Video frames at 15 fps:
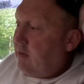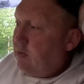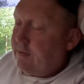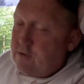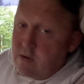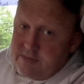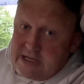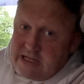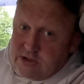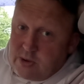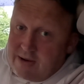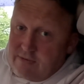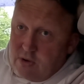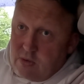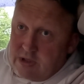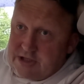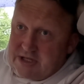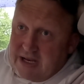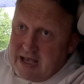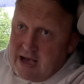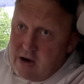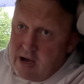We've come down to have a look what's
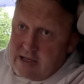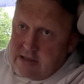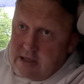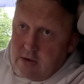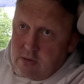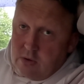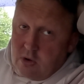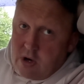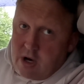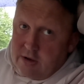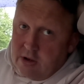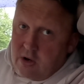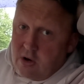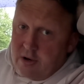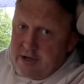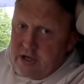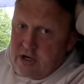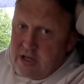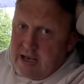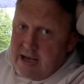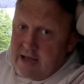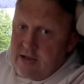here. I had a little look online
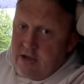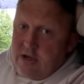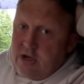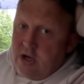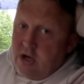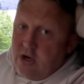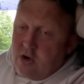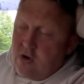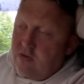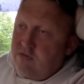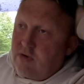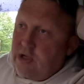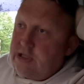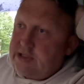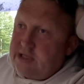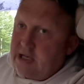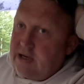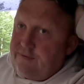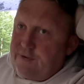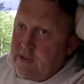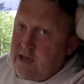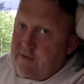earlier. Couldn't really see
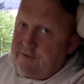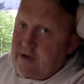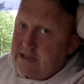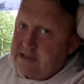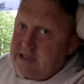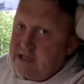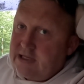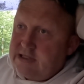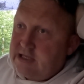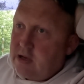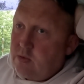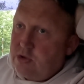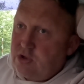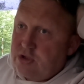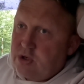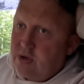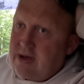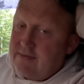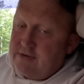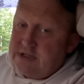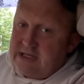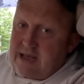anything that I fancied, so we're just going to
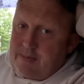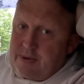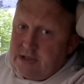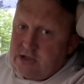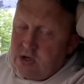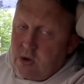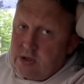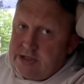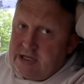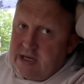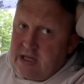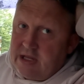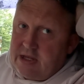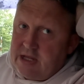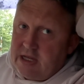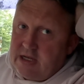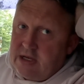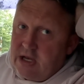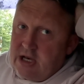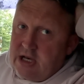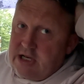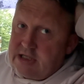have a step inside, see
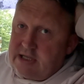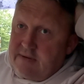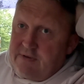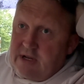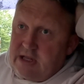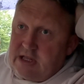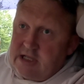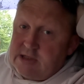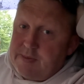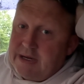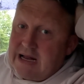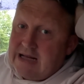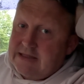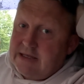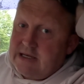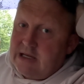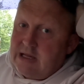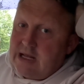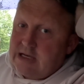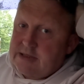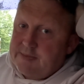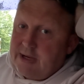if anything's been added at the
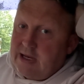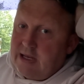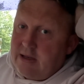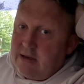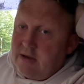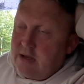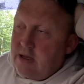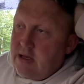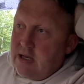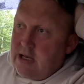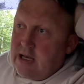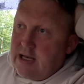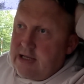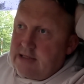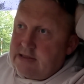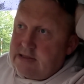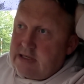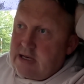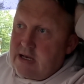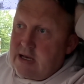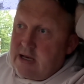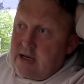last minute, and
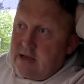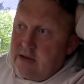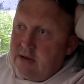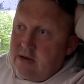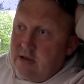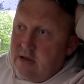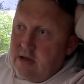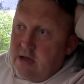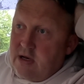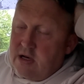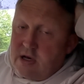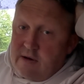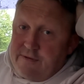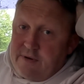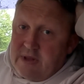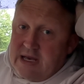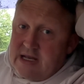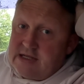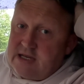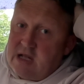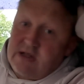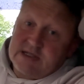go from
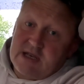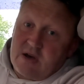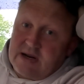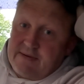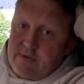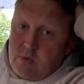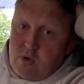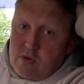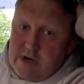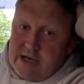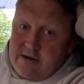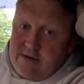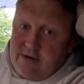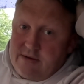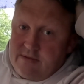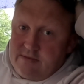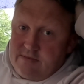there. So let's go and have a walk round.